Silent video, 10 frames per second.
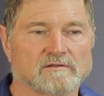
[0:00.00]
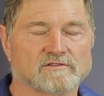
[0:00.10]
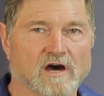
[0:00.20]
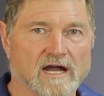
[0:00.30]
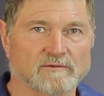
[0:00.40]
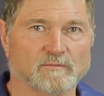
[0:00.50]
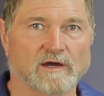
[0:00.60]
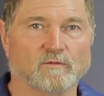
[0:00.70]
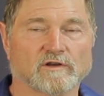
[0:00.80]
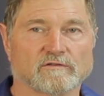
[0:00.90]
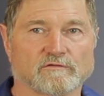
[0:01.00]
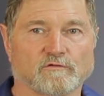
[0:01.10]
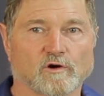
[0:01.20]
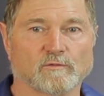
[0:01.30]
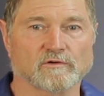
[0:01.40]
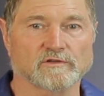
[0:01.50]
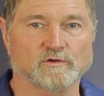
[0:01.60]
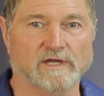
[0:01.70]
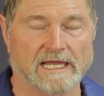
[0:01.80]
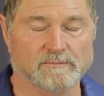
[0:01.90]
talk by one of the former
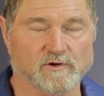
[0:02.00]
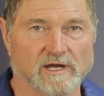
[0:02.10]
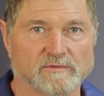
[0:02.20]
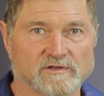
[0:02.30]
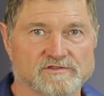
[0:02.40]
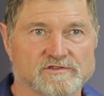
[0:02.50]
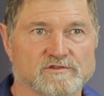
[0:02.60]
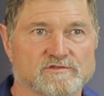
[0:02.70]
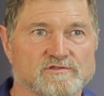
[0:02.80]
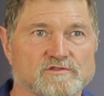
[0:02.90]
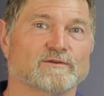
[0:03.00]
UK prime ministers.